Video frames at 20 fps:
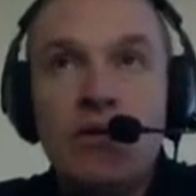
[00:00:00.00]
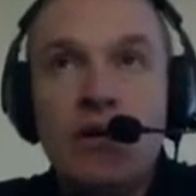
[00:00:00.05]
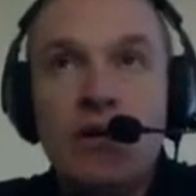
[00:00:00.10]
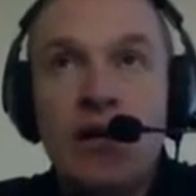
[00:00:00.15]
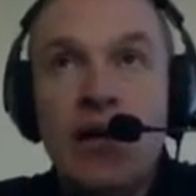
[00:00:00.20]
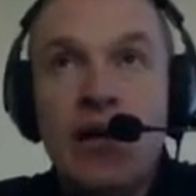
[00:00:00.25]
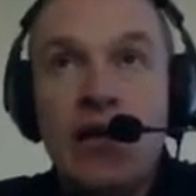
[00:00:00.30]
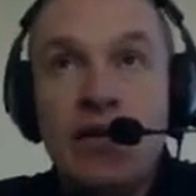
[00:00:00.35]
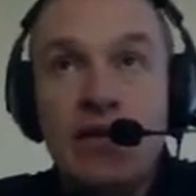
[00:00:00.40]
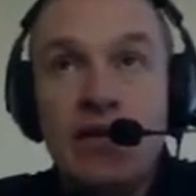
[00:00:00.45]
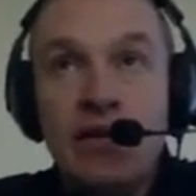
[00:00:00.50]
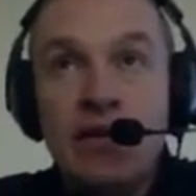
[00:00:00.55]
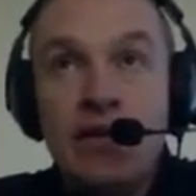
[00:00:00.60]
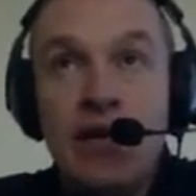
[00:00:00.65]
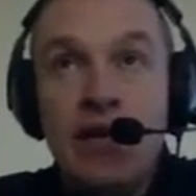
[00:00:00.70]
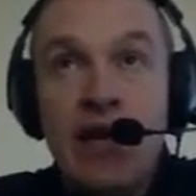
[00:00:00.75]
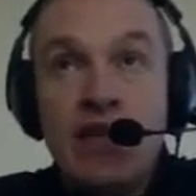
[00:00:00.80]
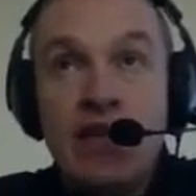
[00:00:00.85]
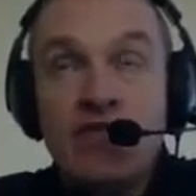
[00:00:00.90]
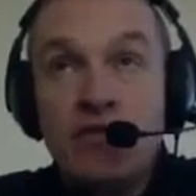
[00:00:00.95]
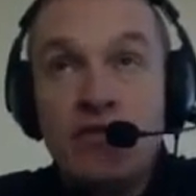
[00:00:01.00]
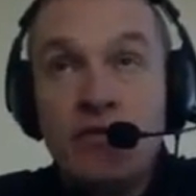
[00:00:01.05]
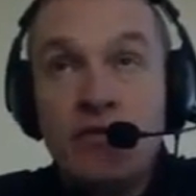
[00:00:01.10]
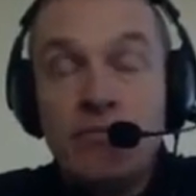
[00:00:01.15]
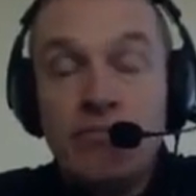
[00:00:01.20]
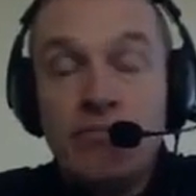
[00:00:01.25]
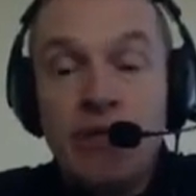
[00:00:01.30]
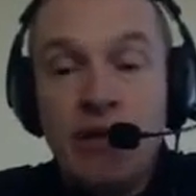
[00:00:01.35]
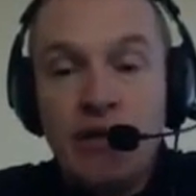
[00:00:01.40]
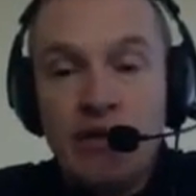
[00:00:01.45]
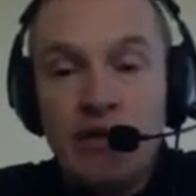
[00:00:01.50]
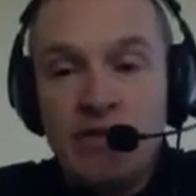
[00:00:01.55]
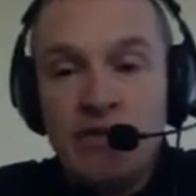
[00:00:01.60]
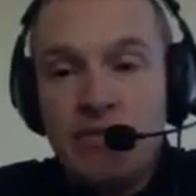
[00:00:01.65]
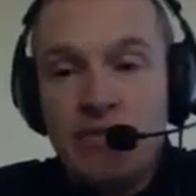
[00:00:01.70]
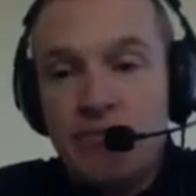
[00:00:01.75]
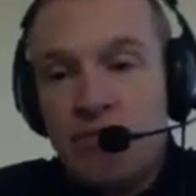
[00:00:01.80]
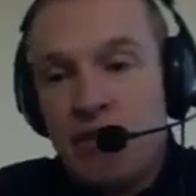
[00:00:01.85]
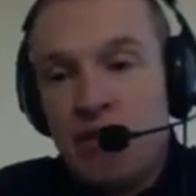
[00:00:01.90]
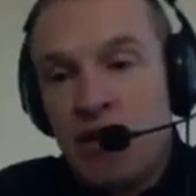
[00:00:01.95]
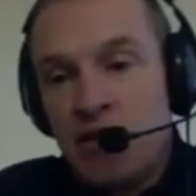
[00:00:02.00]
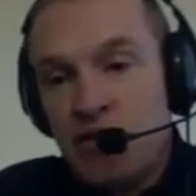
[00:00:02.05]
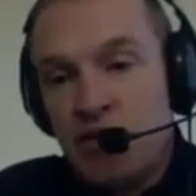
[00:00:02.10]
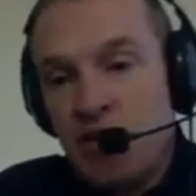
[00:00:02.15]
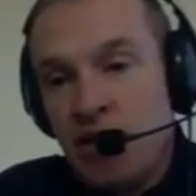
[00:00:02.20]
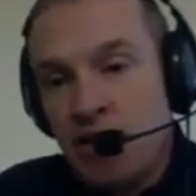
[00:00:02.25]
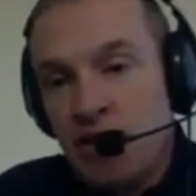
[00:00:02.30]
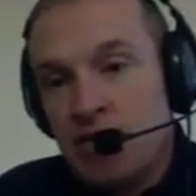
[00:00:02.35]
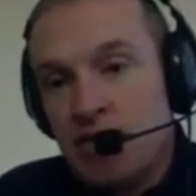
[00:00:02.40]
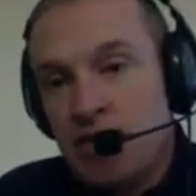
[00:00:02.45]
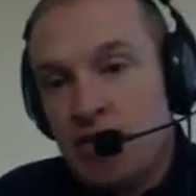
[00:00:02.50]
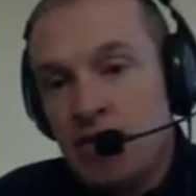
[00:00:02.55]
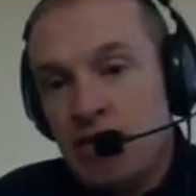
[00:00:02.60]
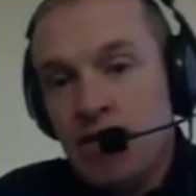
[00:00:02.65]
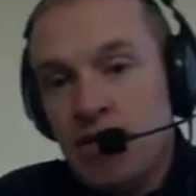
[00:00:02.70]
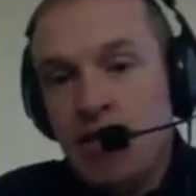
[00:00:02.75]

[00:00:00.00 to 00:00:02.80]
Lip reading: on the National Parks project,